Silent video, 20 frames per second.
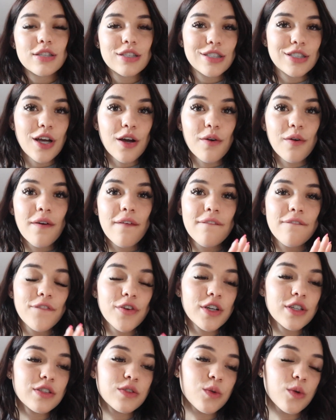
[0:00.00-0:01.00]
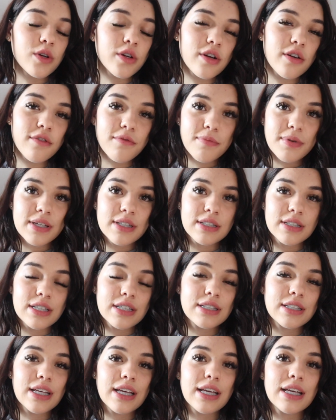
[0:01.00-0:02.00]
So first order of
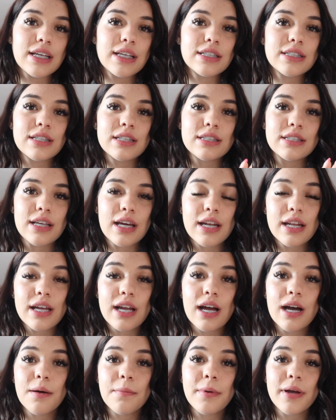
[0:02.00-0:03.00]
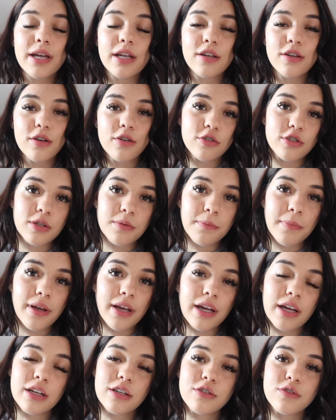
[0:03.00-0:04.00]
business is setting up a Notion
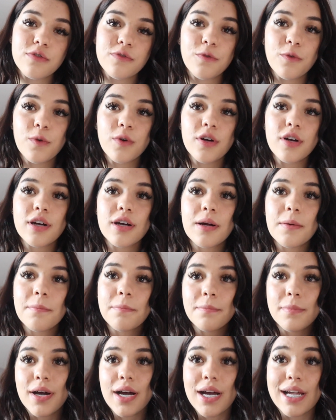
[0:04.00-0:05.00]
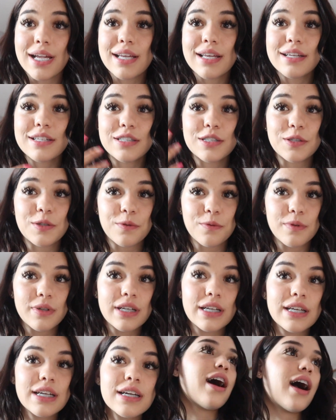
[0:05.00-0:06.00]
page for my
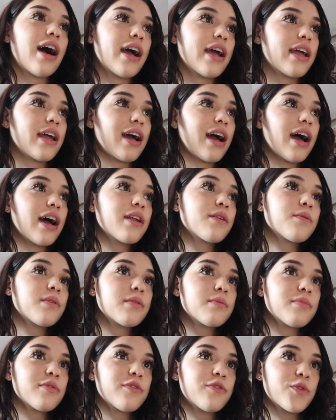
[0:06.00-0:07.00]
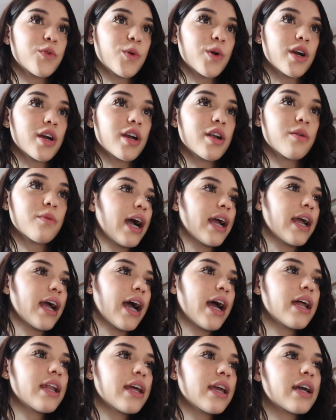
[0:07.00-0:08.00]
degree. I had one before. I
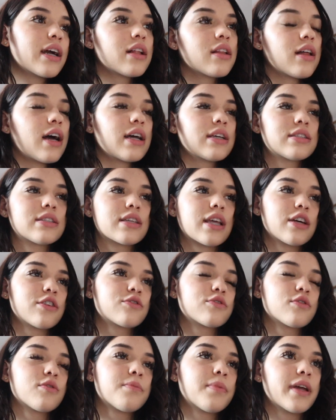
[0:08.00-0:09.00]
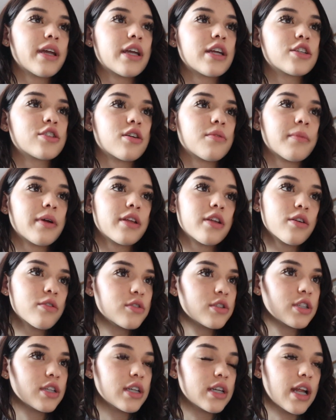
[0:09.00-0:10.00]
had a class schedule page on my
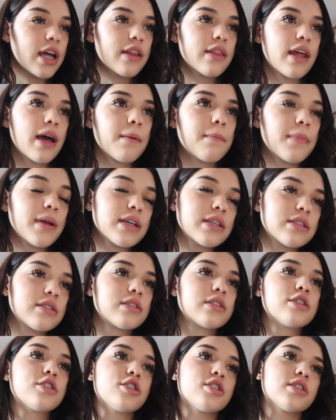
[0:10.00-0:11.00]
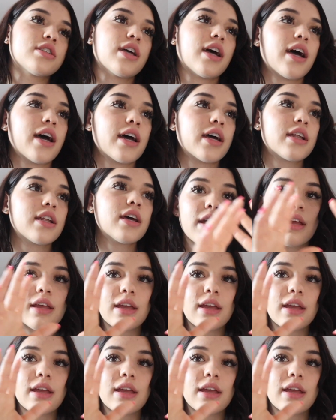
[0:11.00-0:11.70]
Notion, and that basically just had a